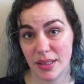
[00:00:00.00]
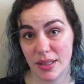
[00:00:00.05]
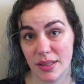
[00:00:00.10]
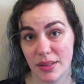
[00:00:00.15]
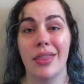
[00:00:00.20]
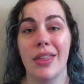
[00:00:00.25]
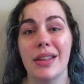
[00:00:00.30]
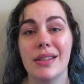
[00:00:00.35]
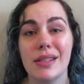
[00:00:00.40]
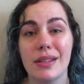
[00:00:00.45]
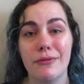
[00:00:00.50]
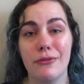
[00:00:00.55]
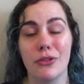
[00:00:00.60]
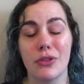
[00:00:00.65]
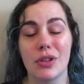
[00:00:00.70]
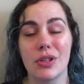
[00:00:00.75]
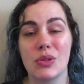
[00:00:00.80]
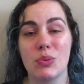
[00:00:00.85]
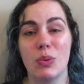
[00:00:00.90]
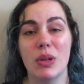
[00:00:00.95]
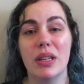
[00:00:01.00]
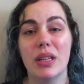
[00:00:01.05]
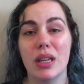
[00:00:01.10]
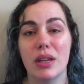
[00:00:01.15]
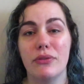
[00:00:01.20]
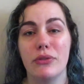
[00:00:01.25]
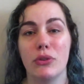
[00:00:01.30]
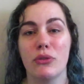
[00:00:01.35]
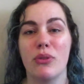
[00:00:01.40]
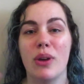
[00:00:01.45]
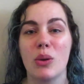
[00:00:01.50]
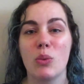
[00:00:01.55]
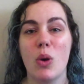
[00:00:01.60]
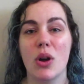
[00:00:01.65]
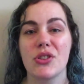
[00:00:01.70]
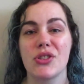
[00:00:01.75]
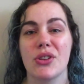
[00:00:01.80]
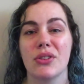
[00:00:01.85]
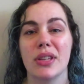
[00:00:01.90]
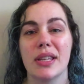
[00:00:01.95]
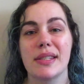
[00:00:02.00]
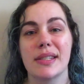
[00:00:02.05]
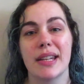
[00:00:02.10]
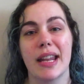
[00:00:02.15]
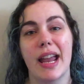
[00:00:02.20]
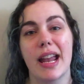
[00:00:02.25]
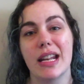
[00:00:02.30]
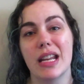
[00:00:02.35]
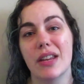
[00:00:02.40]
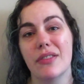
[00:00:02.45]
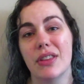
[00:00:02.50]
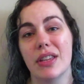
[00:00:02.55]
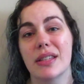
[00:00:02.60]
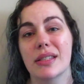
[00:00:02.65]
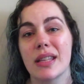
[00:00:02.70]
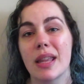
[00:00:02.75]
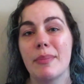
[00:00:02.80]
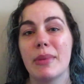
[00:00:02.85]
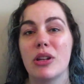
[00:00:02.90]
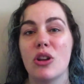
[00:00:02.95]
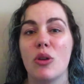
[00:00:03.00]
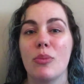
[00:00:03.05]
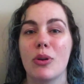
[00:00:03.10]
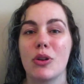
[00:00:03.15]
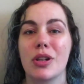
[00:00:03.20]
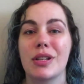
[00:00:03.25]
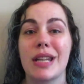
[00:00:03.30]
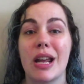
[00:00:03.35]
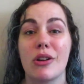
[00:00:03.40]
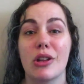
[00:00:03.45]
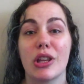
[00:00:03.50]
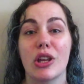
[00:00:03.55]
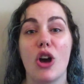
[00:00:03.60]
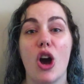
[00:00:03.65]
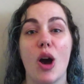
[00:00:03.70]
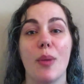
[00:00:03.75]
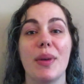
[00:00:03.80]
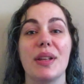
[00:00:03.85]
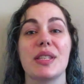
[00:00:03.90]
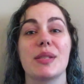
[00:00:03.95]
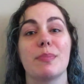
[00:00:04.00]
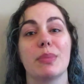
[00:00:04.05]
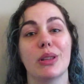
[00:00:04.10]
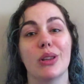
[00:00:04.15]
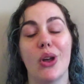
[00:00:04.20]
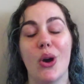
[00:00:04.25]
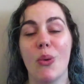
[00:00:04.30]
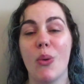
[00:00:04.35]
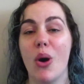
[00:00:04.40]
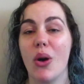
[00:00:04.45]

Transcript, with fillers: That's it for this week. If you've read, watched, or listened to any of these, let me know about it down in the comments below.